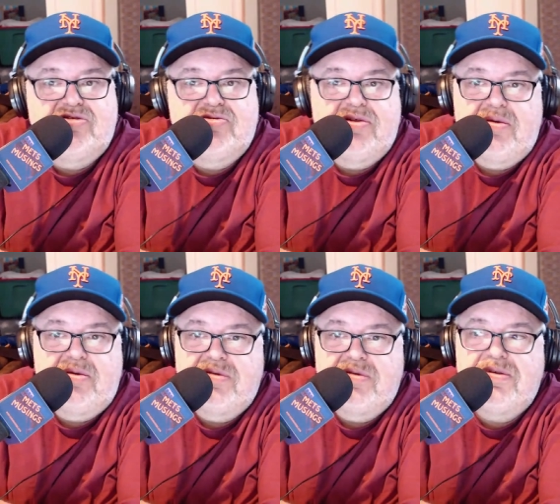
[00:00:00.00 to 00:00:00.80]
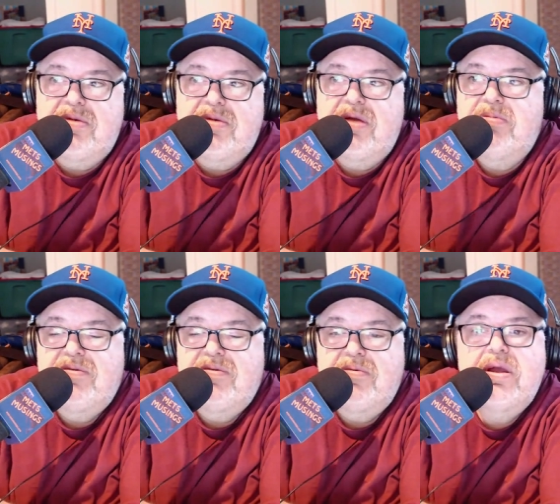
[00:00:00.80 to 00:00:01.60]
will sometime this week.
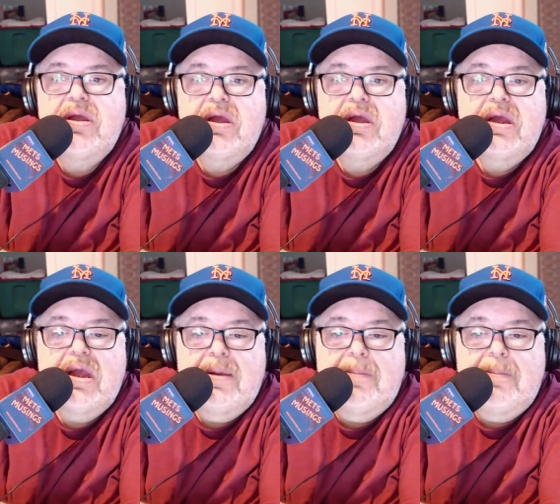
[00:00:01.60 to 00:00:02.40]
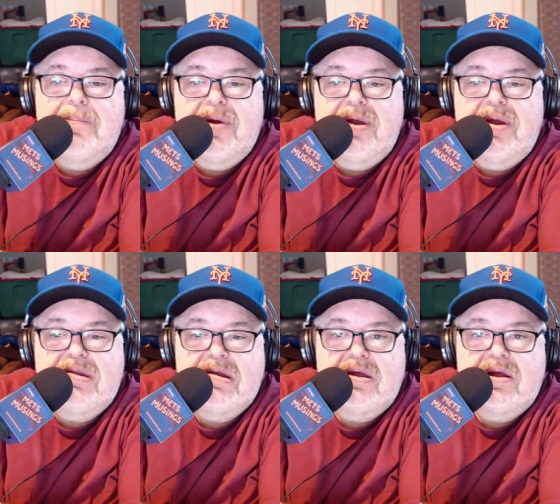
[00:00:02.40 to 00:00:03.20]
But
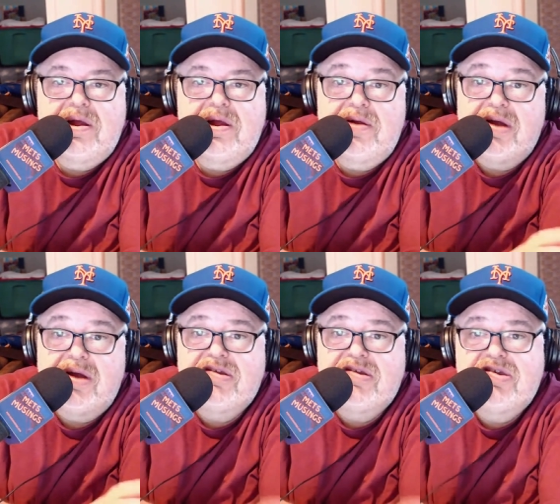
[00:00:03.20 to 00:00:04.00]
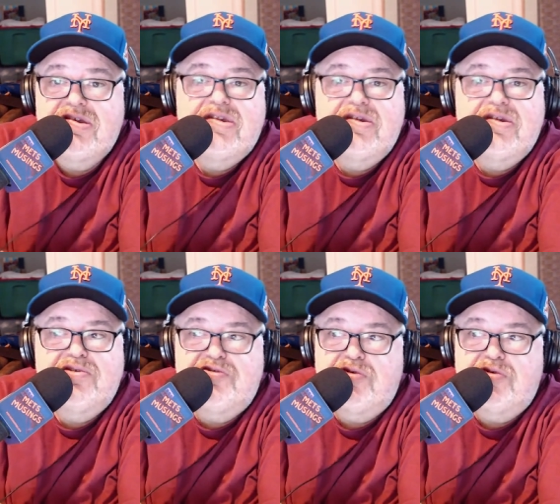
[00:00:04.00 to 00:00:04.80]
congratulations to those
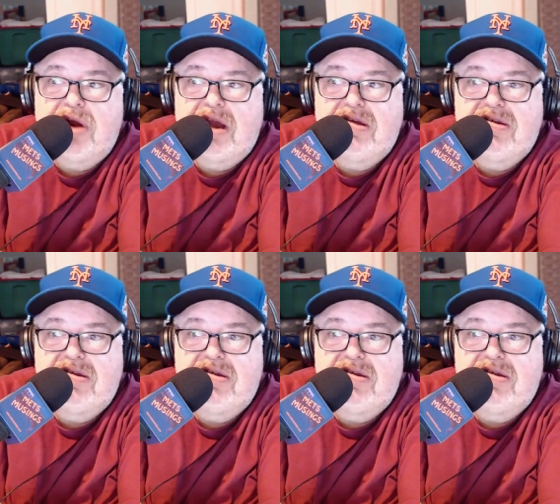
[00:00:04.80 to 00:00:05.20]
four guys.